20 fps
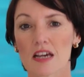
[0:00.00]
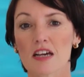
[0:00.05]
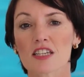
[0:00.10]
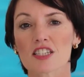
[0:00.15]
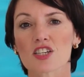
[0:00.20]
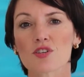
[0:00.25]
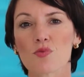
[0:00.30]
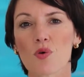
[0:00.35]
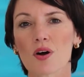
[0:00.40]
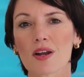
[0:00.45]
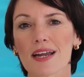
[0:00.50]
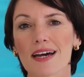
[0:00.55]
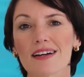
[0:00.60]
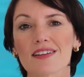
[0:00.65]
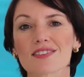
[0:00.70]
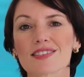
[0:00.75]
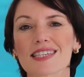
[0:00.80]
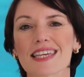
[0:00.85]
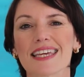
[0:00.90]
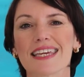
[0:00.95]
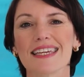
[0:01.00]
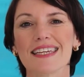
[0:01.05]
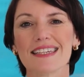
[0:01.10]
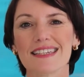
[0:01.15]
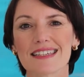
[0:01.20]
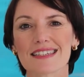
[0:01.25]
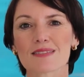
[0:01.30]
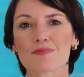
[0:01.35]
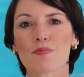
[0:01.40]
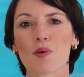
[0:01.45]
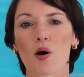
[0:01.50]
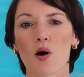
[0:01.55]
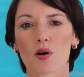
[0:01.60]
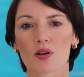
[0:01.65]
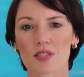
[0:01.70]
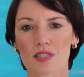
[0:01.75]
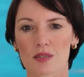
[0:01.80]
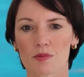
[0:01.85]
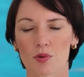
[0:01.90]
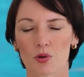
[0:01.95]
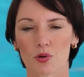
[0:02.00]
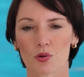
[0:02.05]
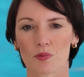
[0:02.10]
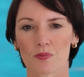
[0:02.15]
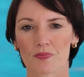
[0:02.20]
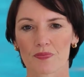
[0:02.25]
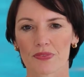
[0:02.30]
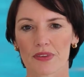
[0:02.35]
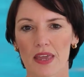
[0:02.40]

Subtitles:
So what else is possible?